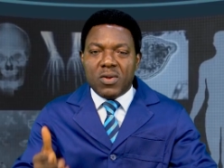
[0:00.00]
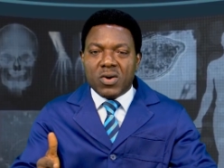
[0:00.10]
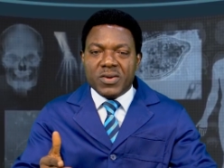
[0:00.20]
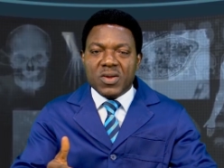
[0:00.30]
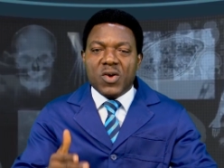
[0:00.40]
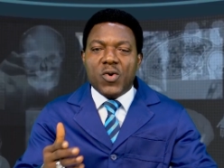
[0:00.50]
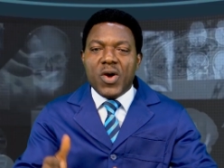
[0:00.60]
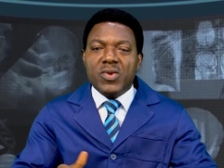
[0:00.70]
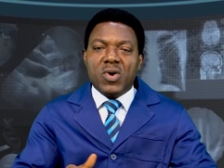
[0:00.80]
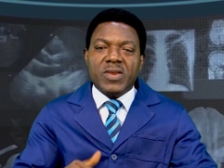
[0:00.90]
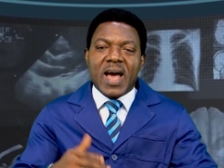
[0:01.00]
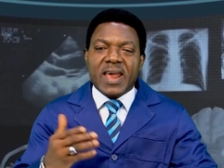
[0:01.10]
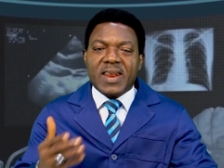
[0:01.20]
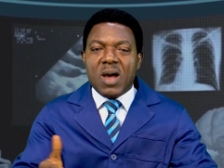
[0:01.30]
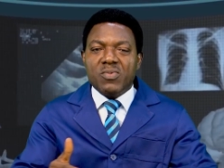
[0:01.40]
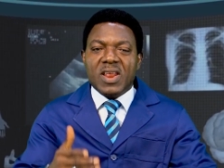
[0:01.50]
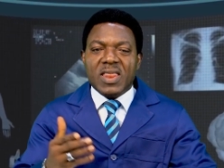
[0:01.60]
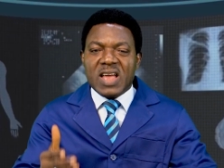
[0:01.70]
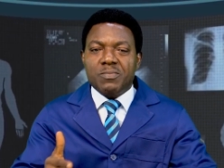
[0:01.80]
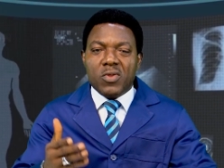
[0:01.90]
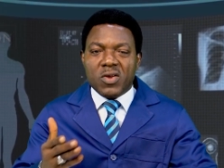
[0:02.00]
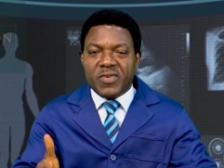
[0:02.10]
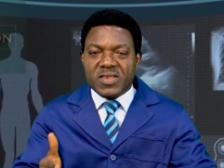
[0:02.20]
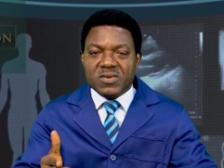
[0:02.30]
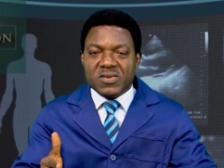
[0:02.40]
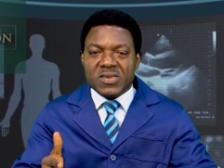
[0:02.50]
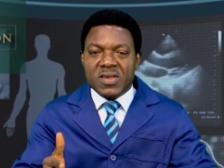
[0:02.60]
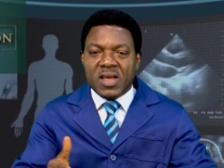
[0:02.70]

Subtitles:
blood going on around the large blood vessels,